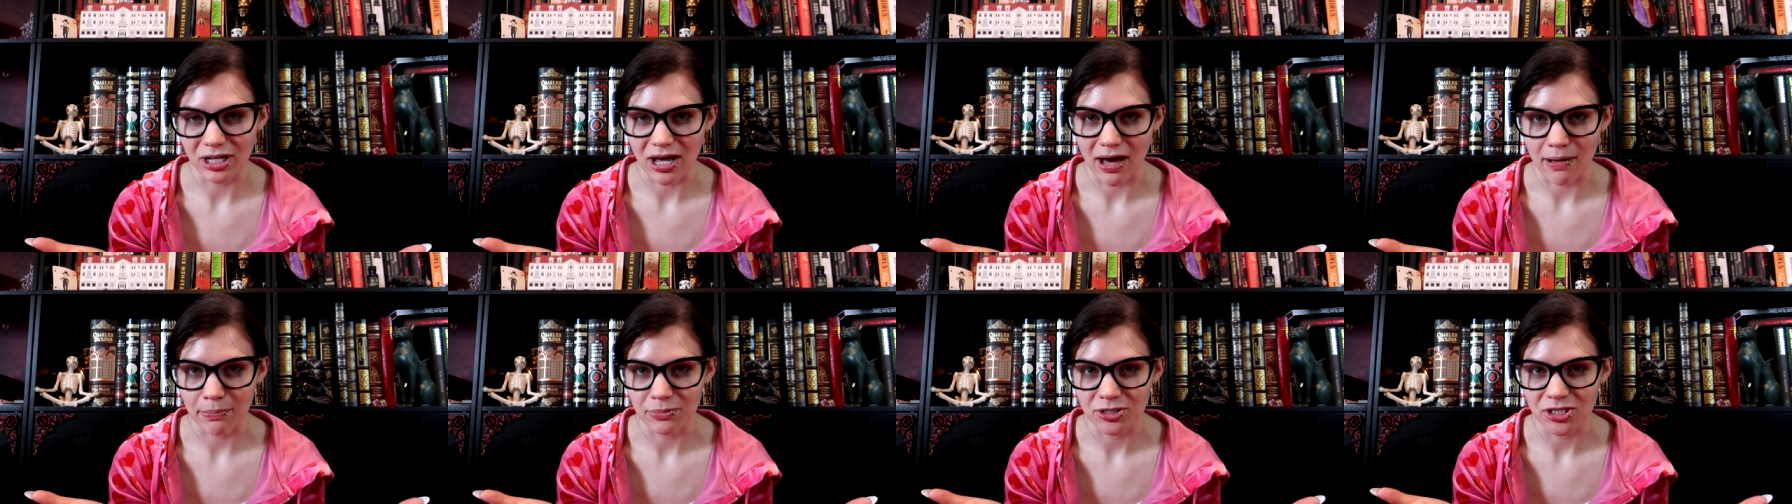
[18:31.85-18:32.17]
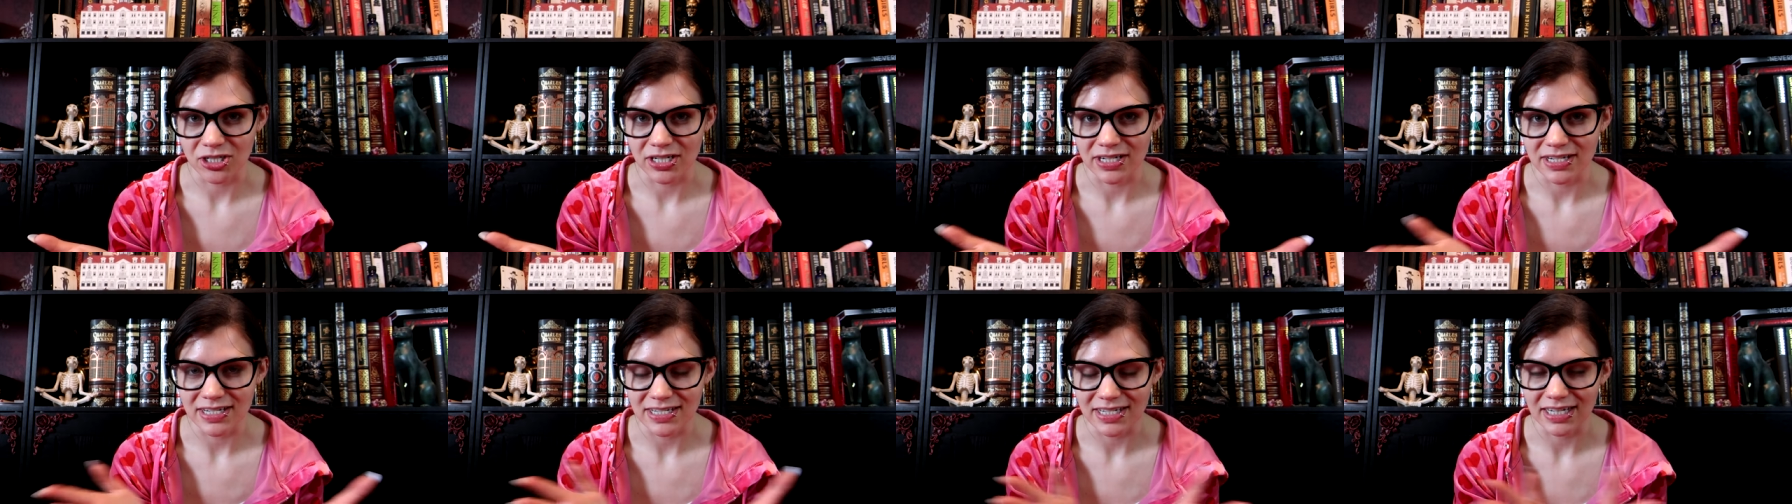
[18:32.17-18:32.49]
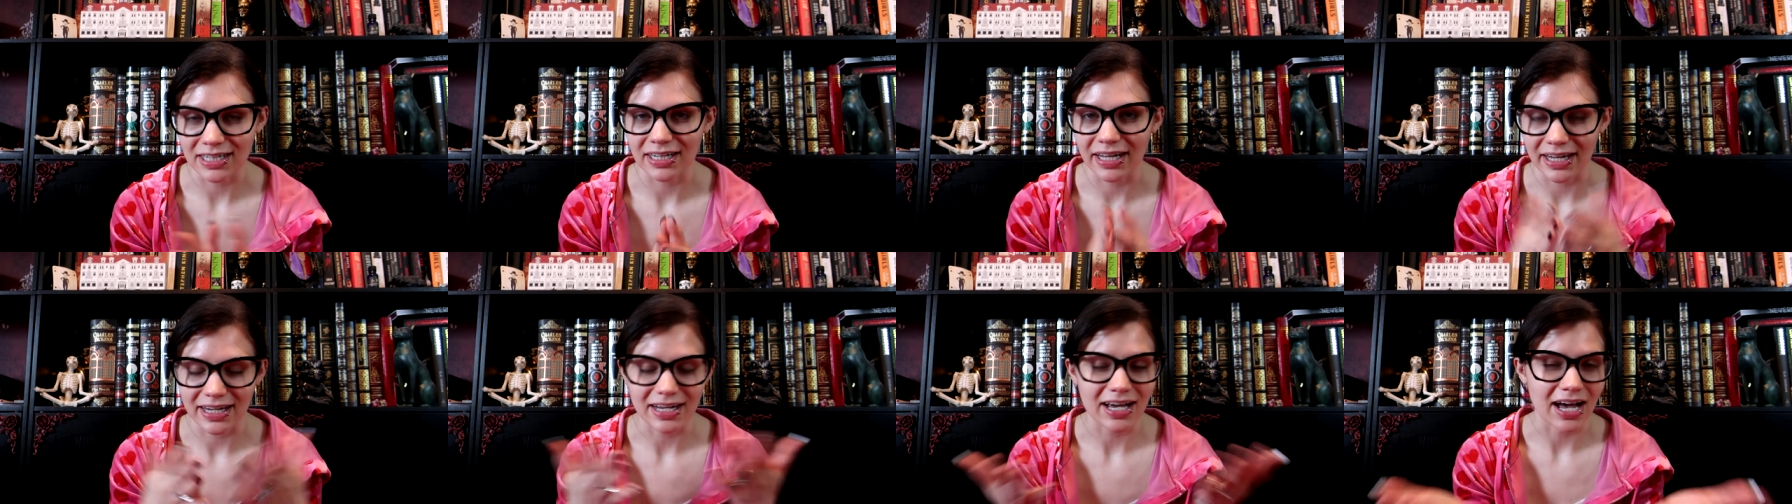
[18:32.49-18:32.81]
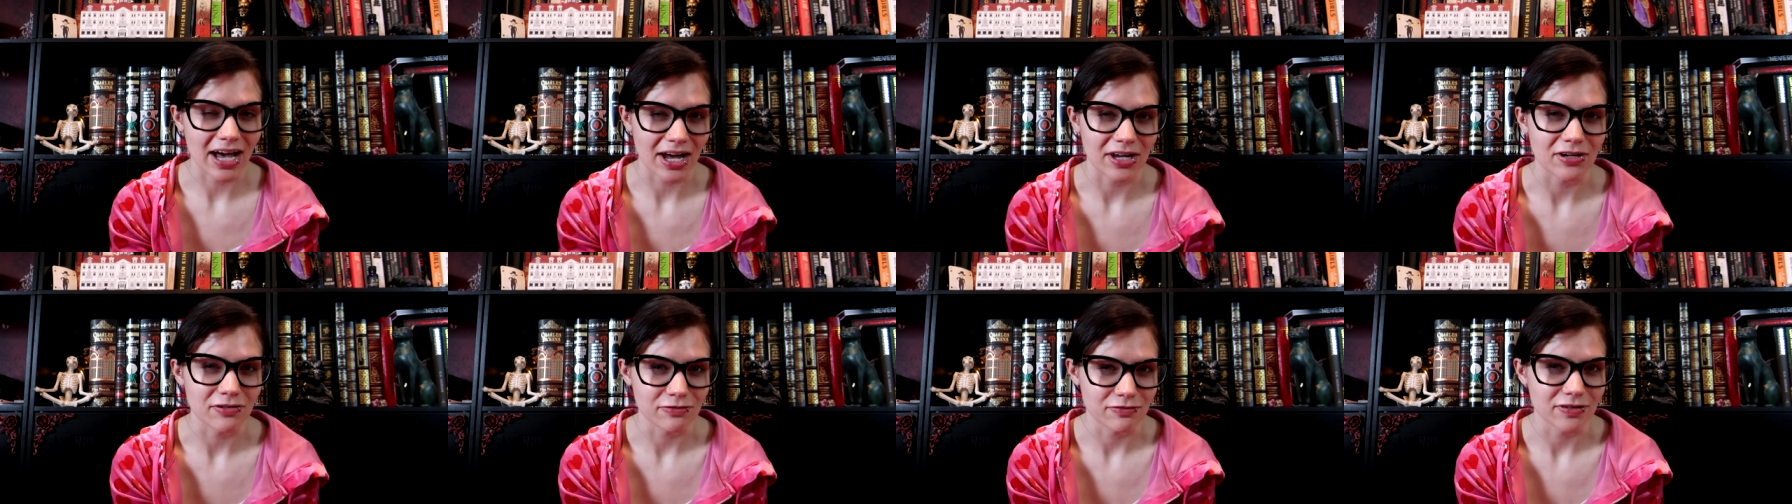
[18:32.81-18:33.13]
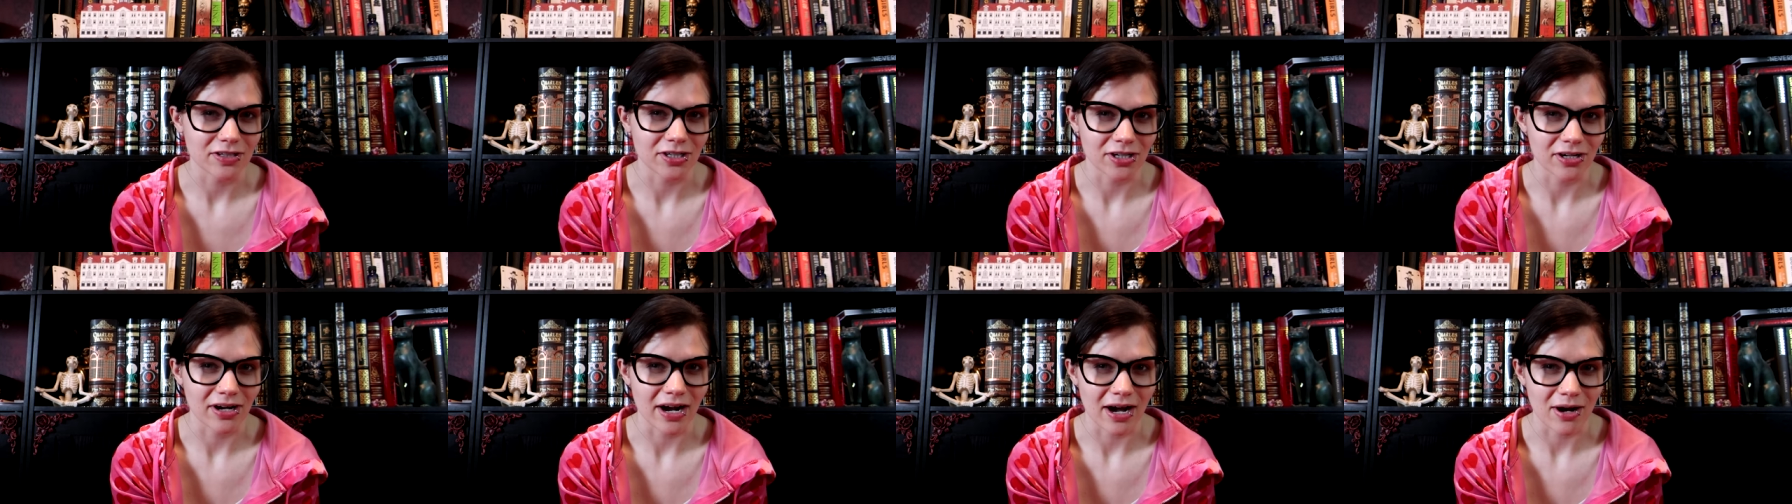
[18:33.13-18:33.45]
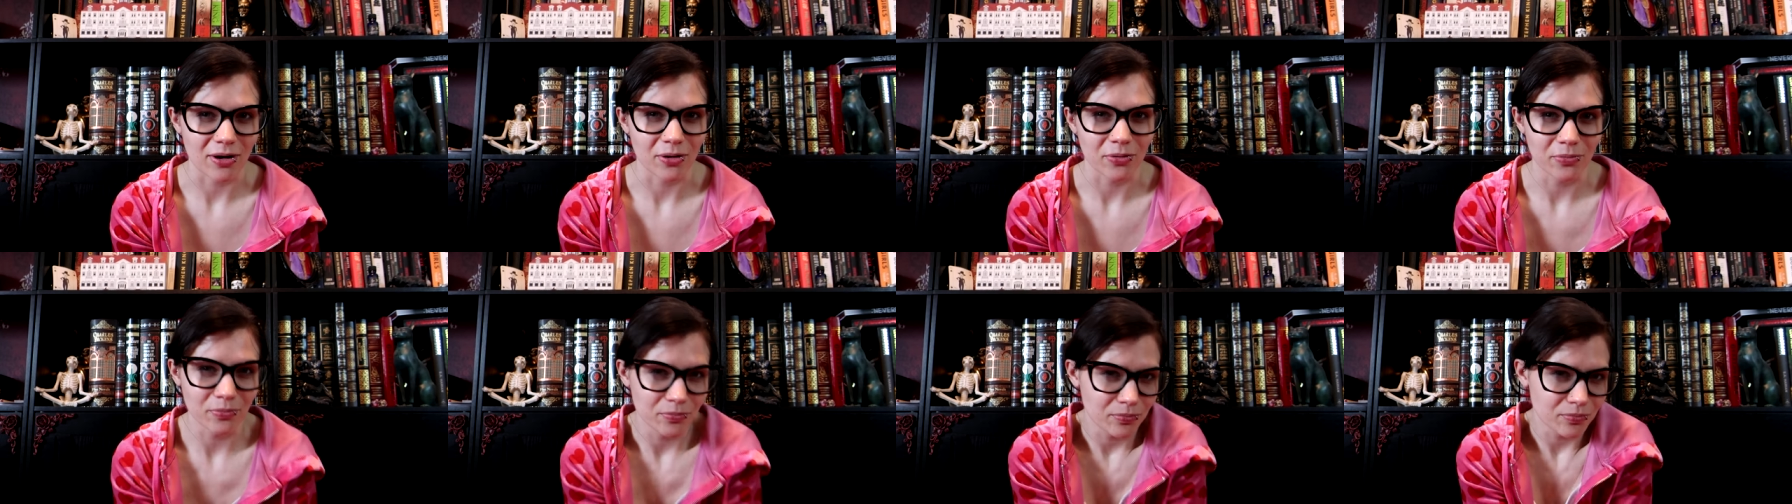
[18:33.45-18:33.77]
options and like kind of figure
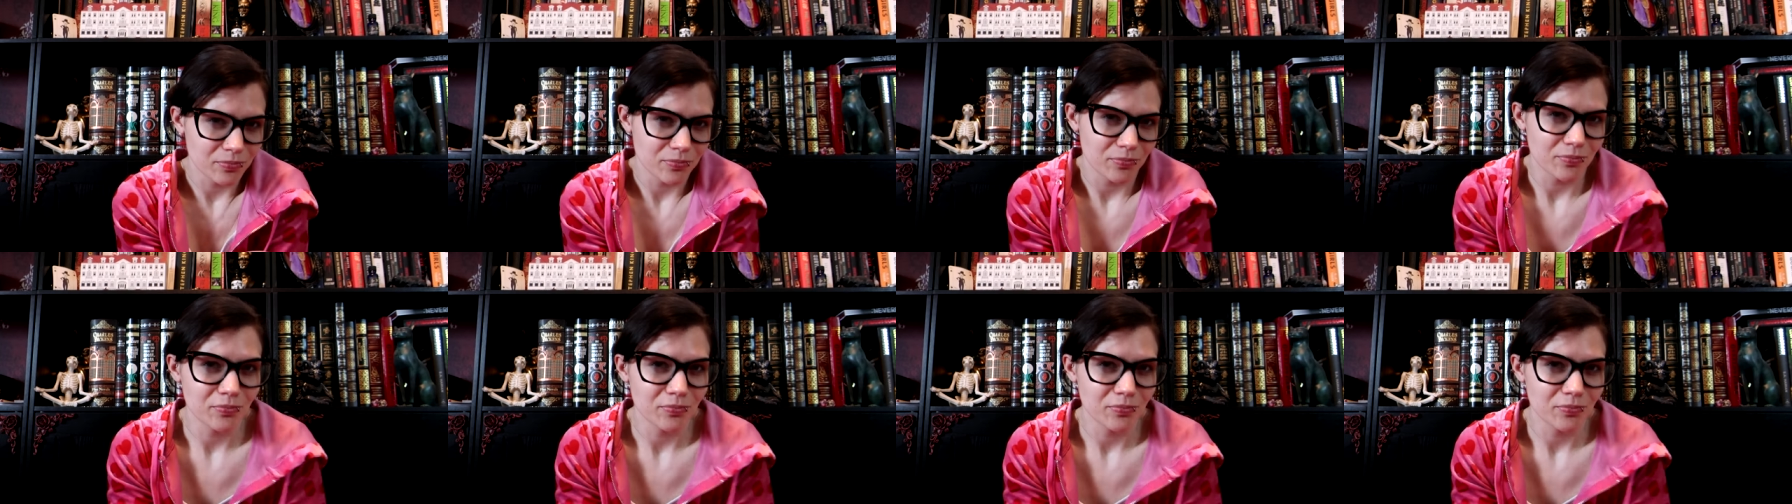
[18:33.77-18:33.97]
out